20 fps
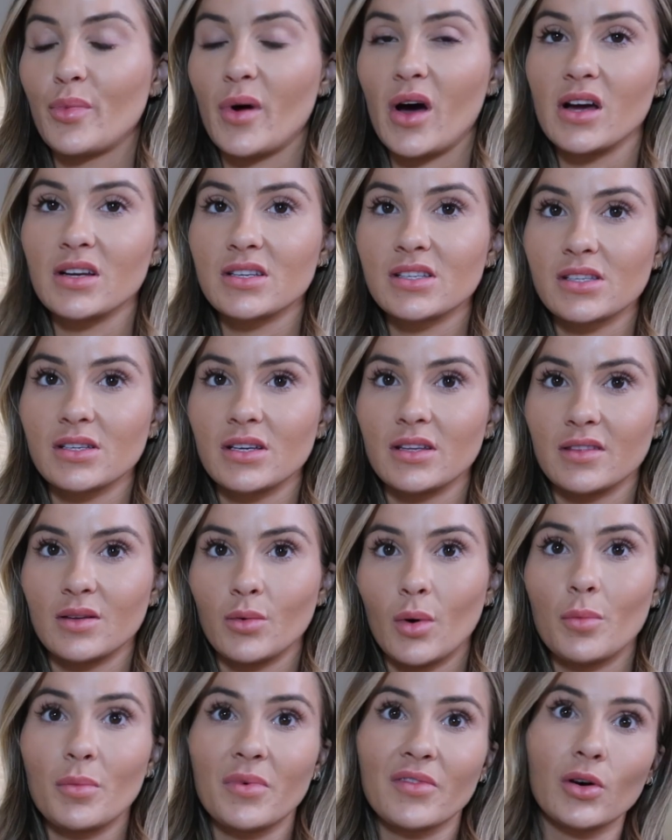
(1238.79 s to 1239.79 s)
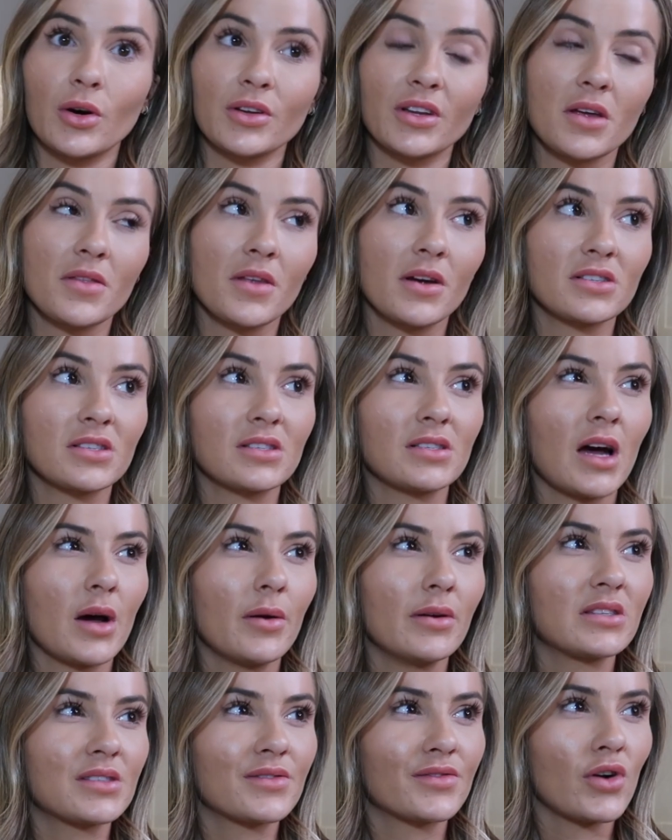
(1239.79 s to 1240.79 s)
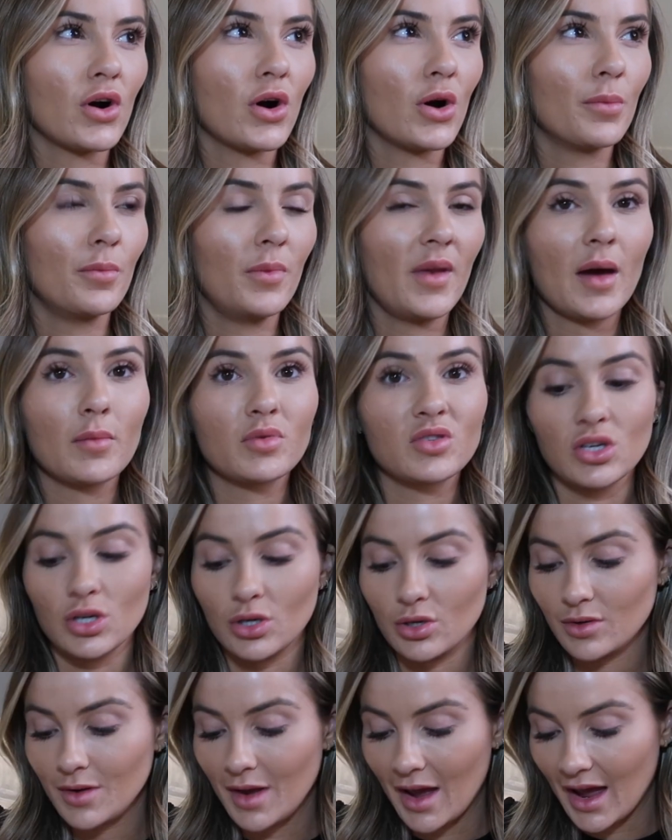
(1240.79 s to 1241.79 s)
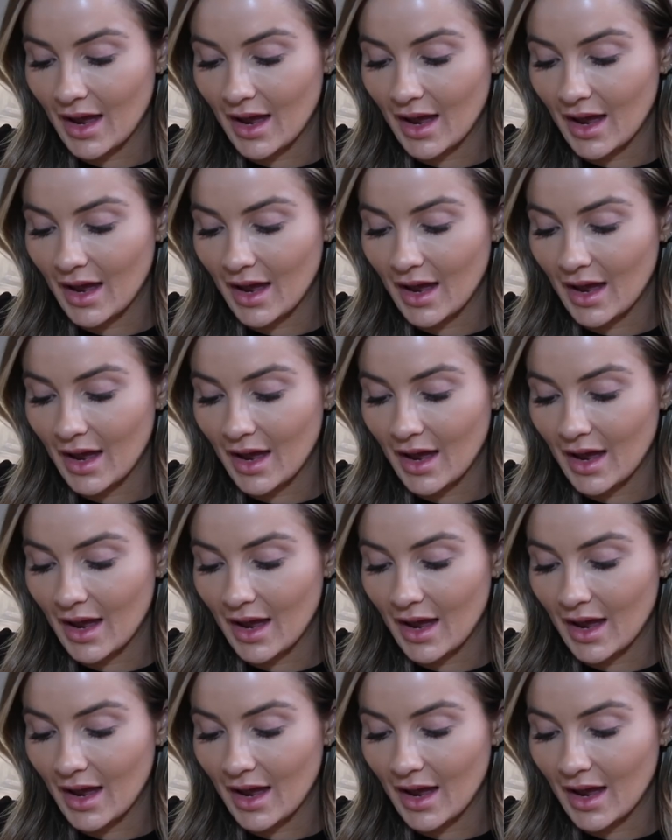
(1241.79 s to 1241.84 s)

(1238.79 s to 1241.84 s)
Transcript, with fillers: But the one we've got down there just now is from Neptune.